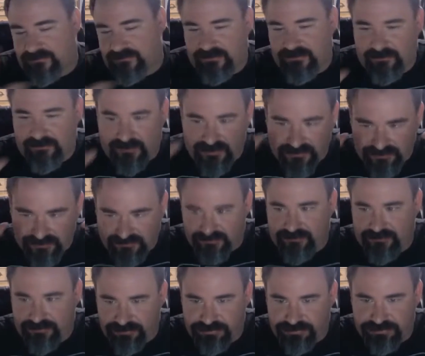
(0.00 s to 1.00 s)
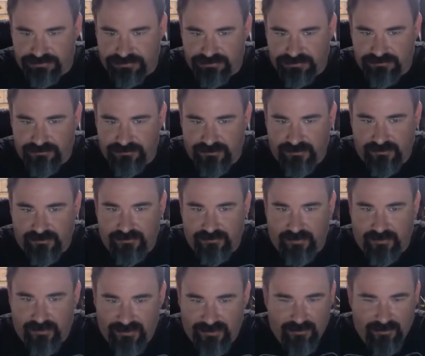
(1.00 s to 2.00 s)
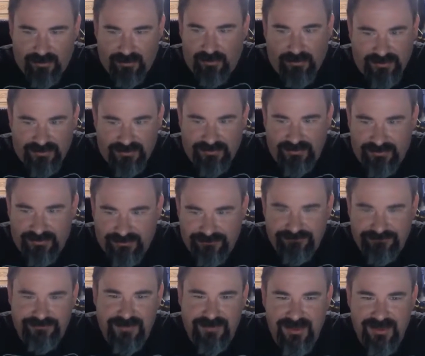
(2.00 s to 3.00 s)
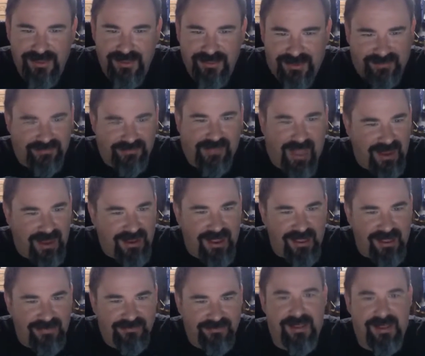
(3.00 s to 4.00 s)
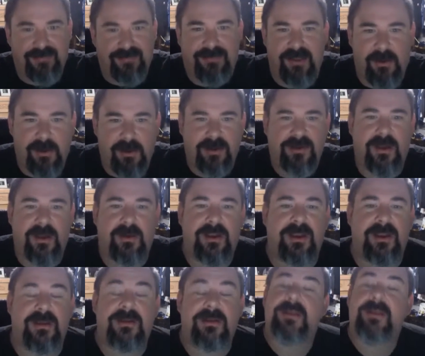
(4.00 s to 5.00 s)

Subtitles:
want to just, they have this high concept, and they want to go here.